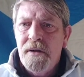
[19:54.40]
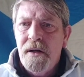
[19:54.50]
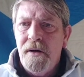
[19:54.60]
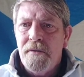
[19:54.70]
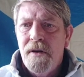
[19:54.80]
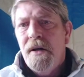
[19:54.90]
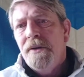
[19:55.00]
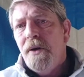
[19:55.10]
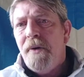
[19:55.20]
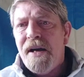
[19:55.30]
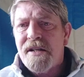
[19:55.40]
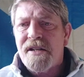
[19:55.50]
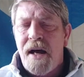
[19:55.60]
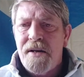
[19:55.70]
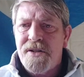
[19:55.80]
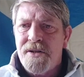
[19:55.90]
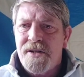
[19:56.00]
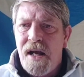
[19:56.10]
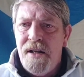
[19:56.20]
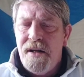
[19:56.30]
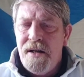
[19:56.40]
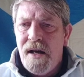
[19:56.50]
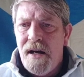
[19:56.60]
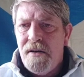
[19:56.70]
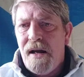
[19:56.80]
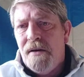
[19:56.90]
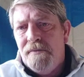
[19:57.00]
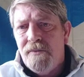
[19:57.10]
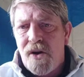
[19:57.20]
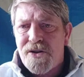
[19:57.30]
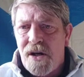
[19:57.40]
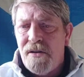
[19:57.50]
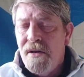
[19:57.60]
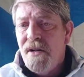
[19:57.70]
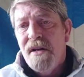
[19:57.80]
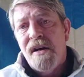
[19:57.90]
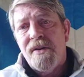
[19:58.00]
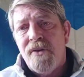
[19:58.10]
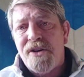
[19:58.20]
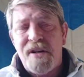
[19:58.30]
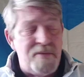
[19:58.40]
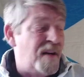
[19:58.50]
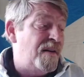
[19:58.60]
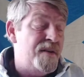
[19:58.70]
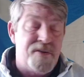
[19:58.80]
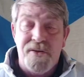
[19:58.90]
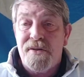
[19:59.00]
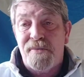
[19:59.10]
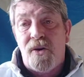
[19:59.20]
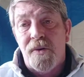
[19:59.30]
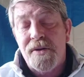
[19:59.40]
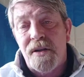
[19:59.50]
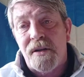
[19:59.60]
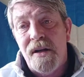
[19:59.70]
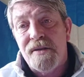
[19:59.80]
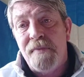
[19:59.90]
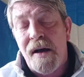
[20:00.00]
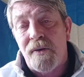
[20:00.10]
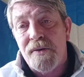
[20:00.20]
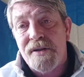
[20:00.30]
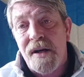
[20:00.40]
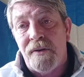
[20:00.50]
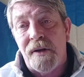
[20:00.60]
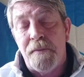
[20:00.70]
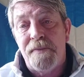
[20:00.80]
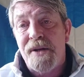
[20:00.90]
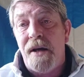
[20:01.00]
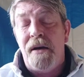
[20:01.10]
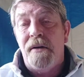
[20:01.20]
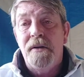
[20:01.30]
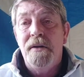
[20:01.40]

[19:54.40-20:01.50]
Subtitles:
No, the West sanctions Russia, and Russia, well, it just concentrates more on selling it to China.